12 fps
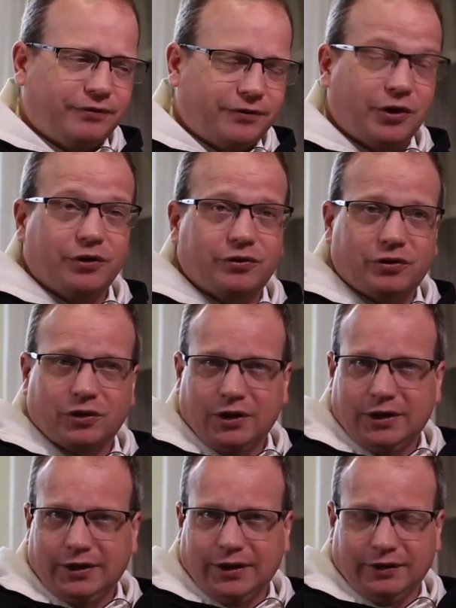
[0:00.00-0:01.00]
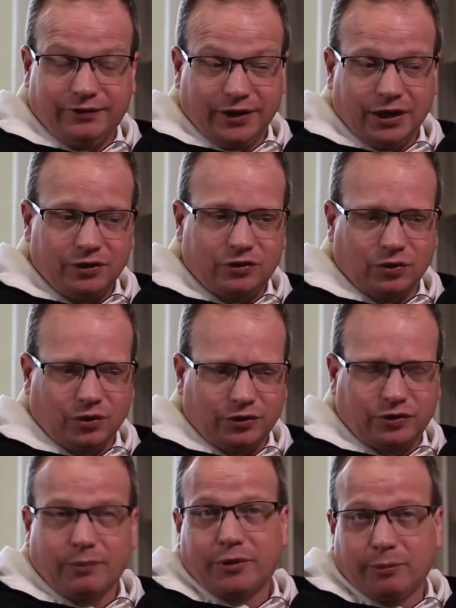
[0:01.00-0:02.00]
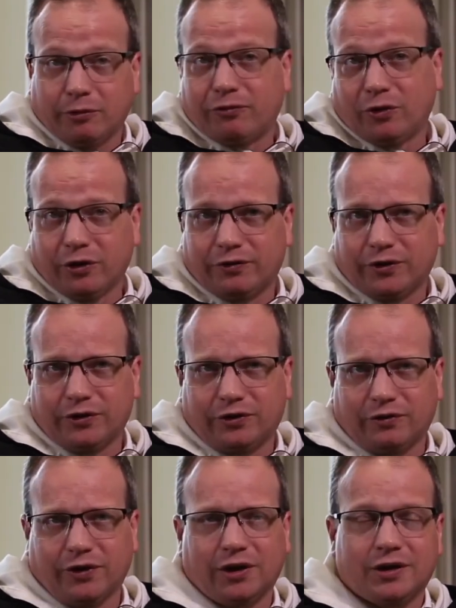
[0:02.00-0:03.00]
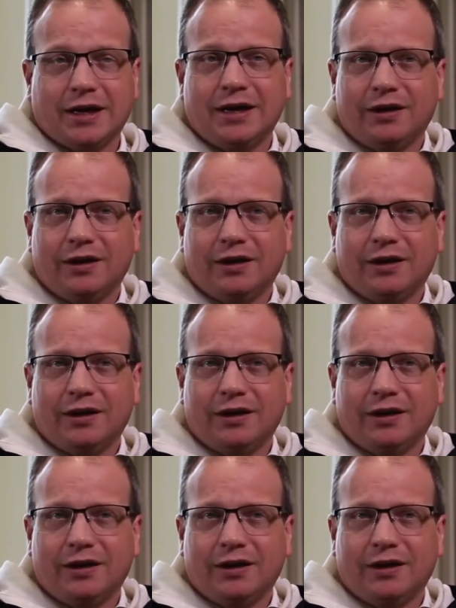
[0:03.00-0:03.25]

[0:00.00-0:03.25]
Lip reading: first event or something before the first event